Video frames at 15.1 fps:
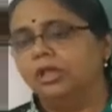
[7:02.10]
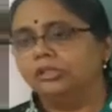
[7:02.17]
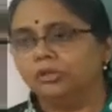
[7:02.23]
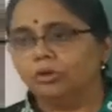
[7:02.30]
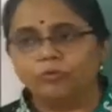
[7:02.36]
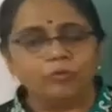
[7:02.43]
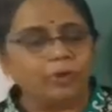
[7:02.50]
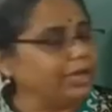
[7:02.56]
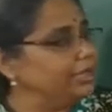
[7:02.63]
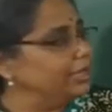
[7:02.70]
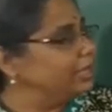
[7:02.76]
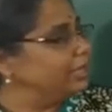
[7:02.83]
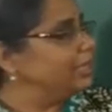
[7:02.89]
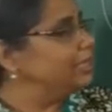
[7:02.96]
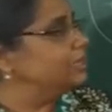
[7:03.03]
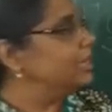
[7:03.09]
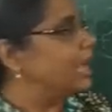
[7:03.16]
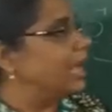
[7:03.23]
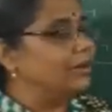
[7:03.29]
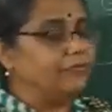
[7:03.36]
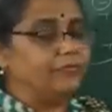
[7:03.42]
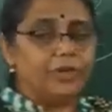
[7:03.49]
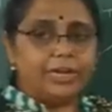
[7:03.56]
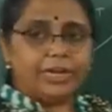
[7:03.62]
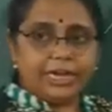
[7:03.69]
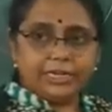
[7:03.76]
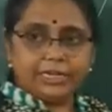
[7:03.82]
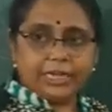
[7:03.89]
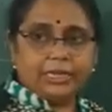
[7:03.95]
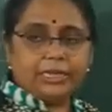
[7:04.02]
So why is alpha ray
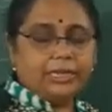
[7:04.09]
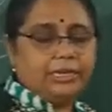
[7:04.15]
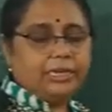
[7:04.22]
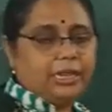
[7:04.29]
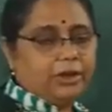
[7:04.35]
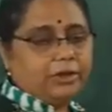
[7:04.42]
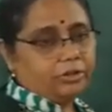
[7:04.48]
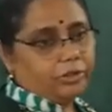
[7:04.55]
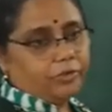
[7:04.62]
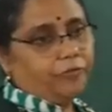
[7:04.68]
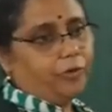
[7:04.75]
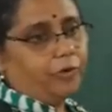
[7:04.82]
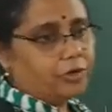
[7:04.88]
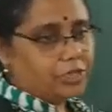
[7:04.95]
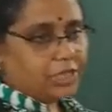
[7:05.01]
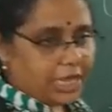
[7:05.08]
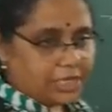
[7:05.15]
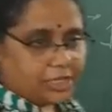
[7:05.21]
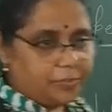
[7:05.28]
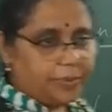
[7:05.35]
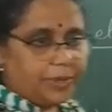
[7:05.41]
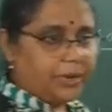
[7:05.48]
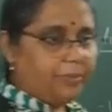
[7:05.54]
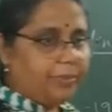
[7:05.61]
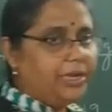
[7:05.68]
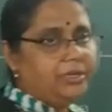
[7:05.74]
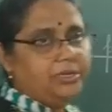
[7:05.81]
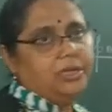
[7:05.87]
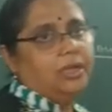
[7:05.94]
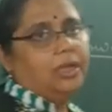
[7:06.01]
taken in Rutherford's
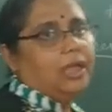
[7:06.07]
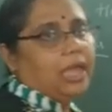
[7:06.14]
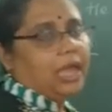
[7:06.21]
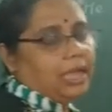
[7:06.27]
experiment?